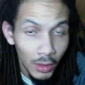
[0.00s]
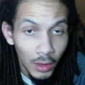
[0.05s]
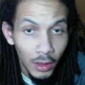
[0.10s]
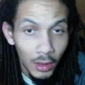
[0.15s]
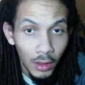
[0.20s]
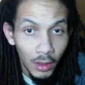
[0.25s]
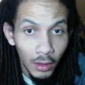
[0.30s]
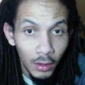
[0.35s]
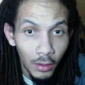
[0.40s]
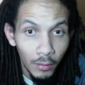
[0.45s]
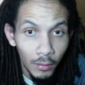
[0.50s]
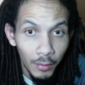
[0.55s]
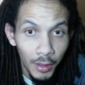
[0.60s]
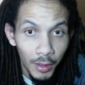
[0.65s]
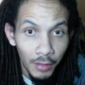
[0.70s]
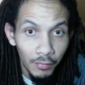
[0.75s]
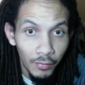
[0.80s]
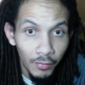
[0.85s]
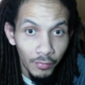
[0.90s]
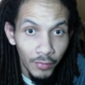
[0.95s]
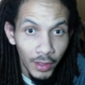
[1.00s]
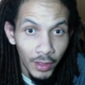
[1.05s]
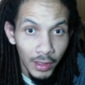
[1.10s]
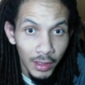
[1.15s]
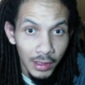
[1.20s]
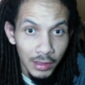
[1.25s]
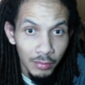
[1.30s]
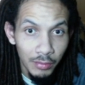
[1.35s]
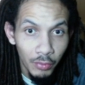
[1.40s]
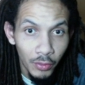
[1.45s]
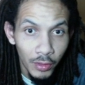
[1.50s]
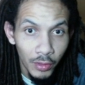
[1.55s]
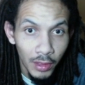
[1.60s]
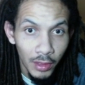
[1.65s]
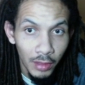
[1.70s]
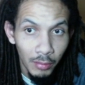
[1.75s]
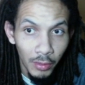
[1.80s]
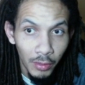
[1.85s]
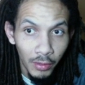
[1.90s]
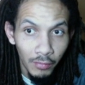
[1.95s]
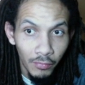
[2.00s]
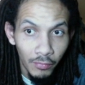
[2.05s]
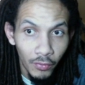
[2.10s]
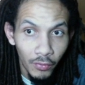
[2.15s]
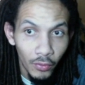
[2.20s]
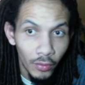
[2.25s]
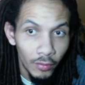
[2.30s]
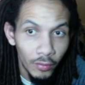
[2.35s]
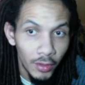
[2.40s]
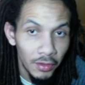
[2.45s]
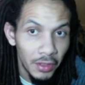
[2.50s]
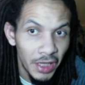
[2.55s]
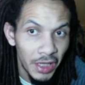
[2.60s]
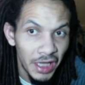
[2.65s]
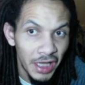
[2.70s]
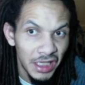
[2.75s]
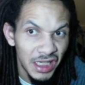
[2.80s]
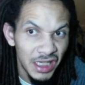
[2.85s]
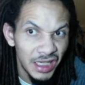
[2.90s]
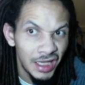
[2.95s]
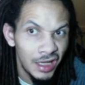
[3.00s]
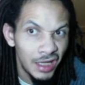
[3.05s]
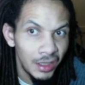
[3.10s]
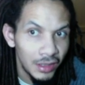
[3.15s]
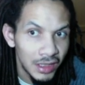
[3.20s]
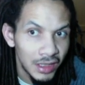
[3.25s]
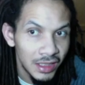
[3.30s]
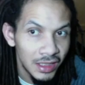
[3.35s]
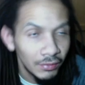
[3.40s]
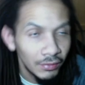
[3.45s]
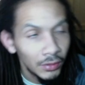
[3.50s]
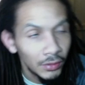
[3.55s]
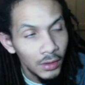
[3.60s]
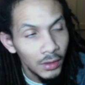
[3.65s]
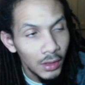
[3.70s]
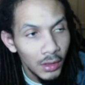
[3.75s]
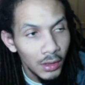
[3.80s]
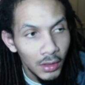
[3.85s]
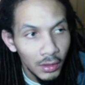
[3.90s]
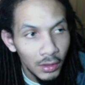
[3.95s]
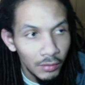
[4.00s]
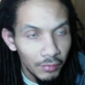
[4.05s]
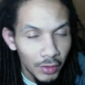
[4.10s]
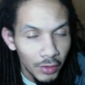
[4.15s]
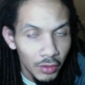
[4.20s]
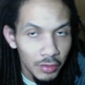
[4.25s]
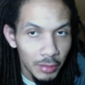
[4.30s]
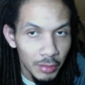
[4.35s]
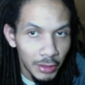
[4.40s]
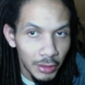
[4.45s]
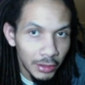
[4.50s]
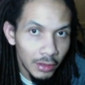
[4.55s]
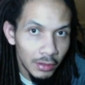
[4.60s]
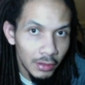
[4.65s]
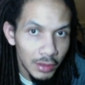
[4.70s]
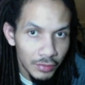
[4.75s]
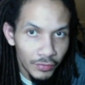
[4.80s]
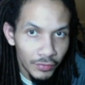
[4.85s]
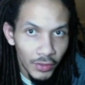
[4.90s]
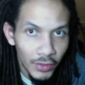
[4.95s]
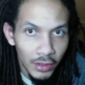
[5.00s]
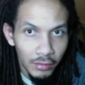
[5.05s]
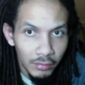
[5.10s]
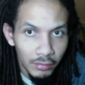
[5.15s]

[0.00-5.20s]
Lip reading: And if we find that support that I'm looking for around the 1987, if it goes back down, that's fine.